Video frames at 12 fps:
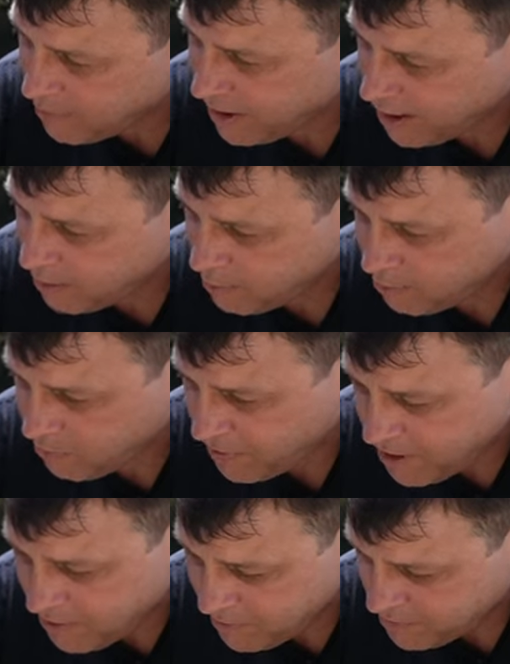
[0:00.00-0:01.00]
bottle,
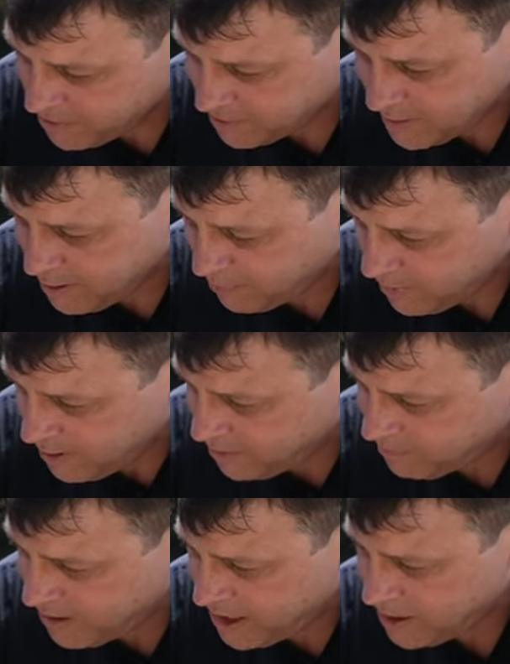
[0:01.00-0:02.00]
sprayer worked decent.
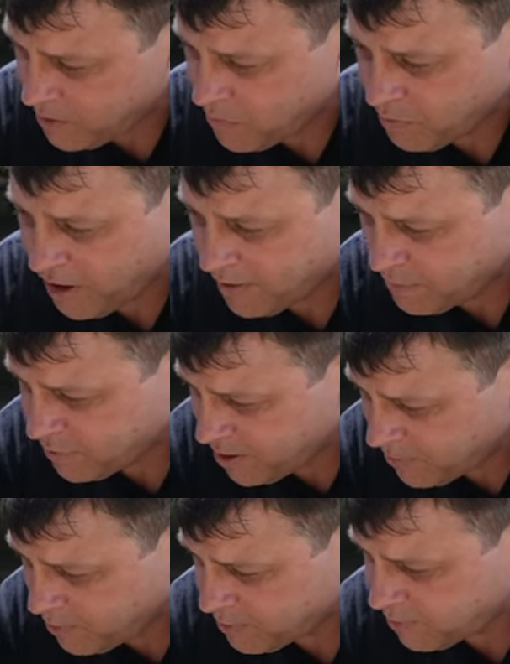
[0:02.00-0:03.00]
Man, no problems
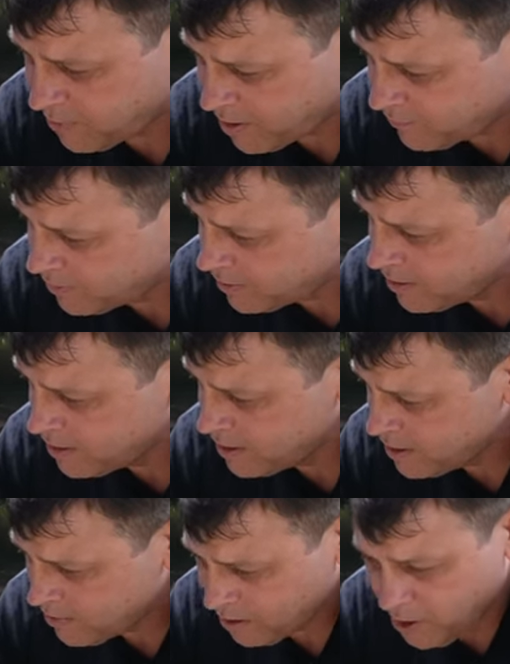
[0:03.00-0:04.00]
there whatsoever.
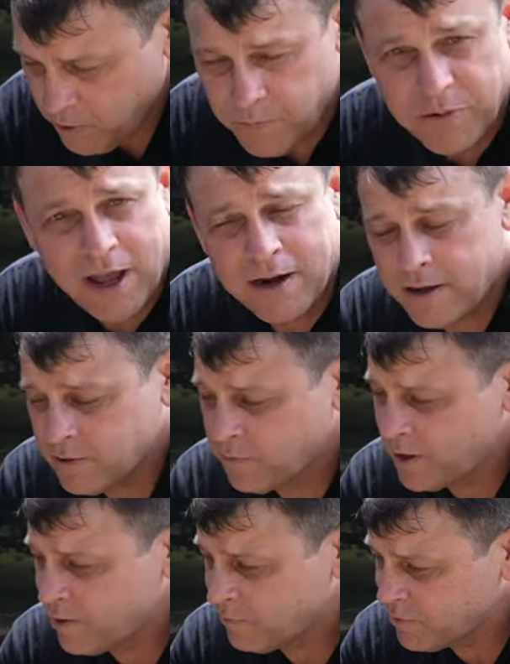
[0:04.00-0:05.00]
Little product
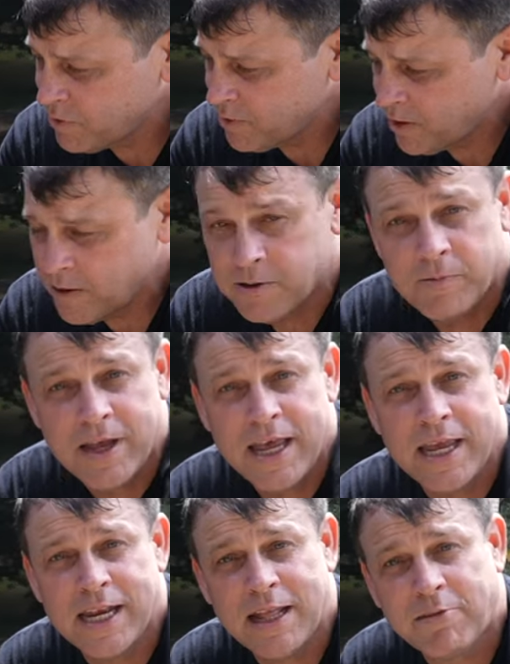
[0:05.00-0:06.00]
went a real long
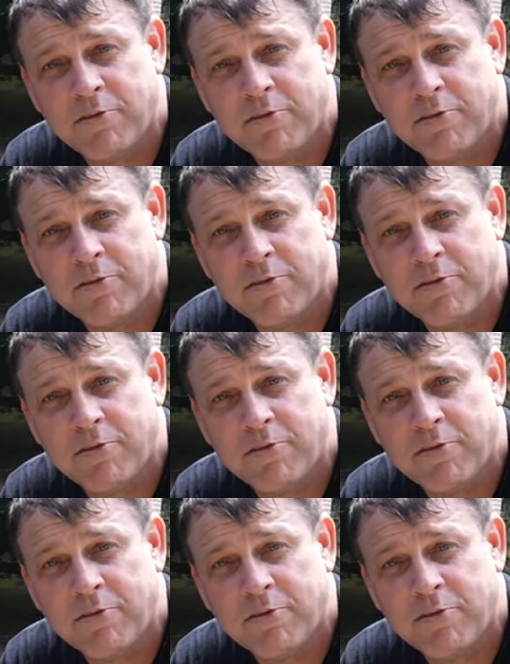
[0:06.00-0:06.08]
way, and that